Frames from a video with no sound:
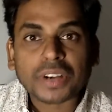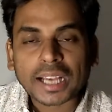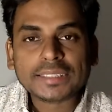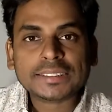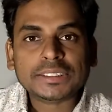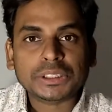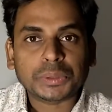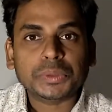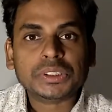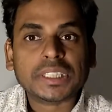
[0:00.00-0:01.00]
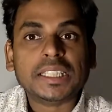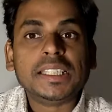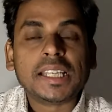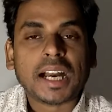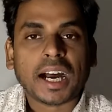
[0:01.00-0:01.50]
drugs used
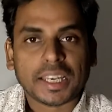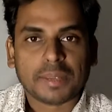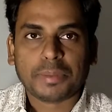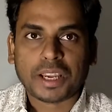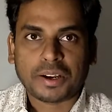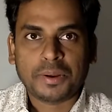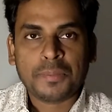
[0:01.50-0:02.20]
in anemia.